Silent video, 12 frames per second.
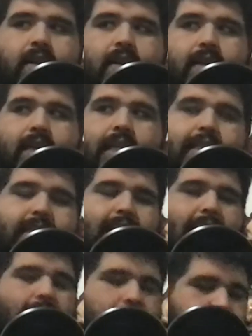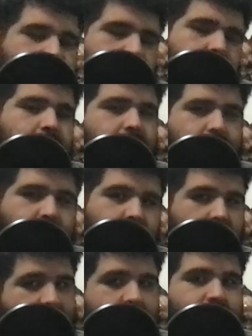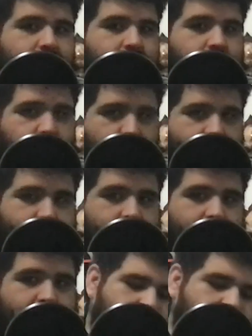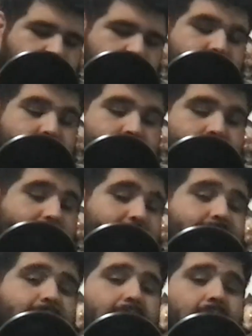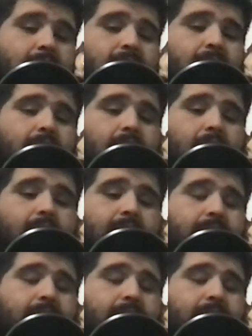This is absolutely the last ride, guys. This is Jax Teller on his